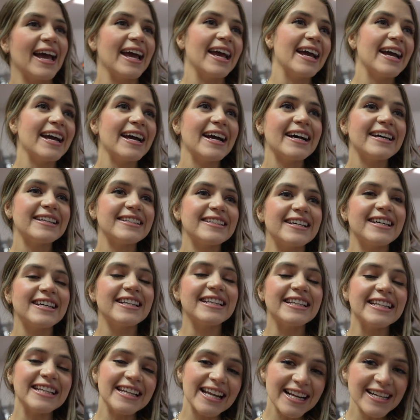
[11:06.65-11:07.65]
And
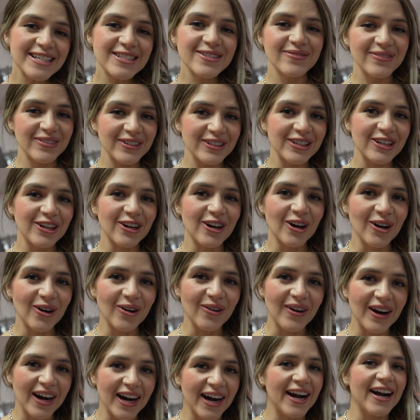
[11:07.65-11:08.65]
in the next
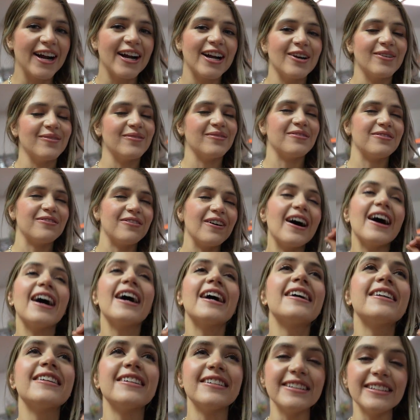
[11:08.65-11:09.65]
video, I am
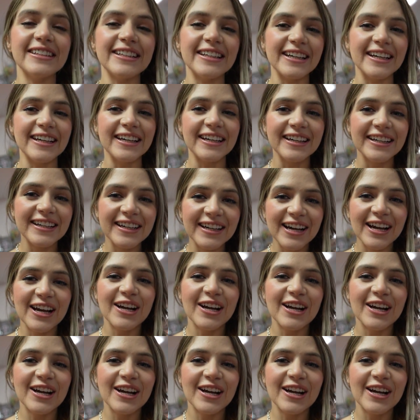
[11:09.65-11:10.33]
finally